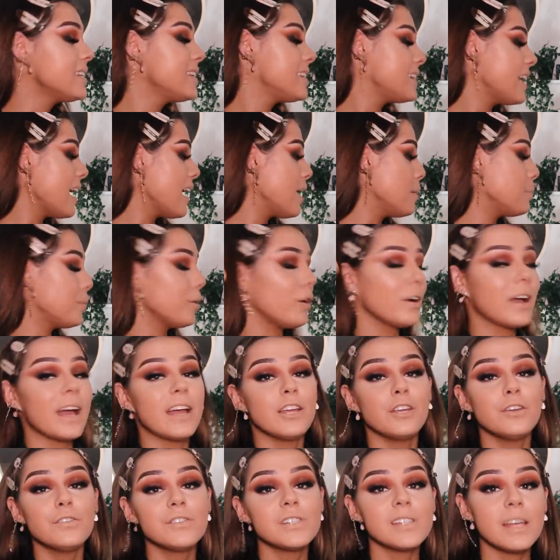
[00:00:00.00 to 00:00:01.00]
step, okay,
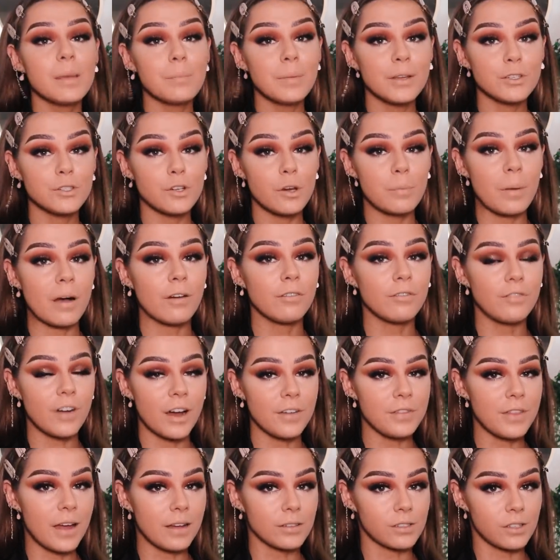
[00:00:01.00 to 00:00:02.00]
you've seen me do about
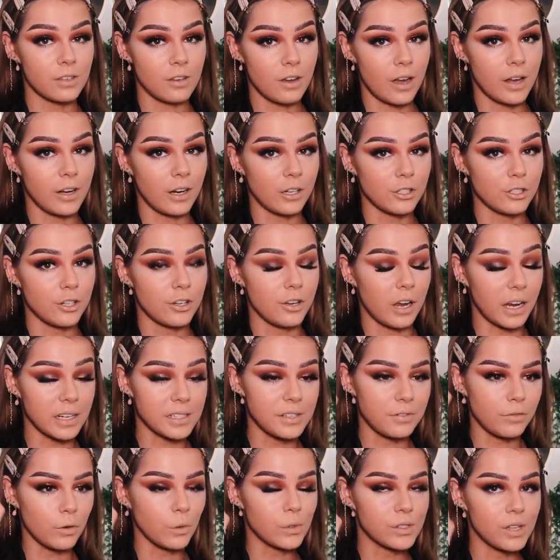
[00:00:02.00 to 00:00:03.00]

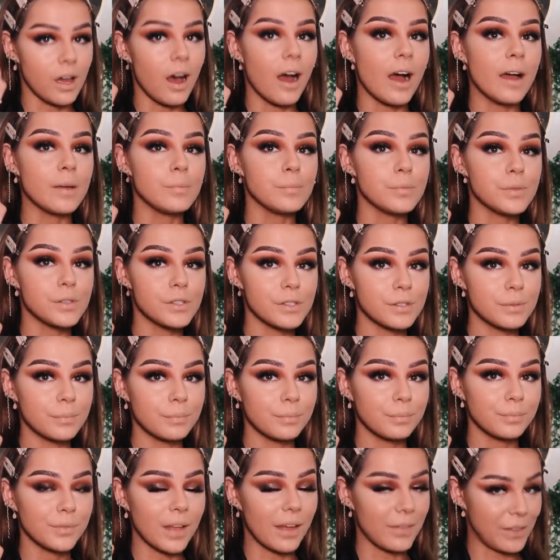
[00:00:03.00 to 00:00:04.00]
5,994 times
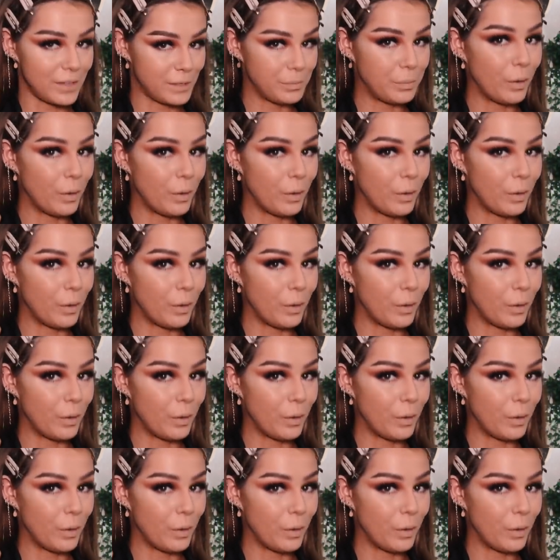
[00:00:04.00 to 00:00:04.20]
at this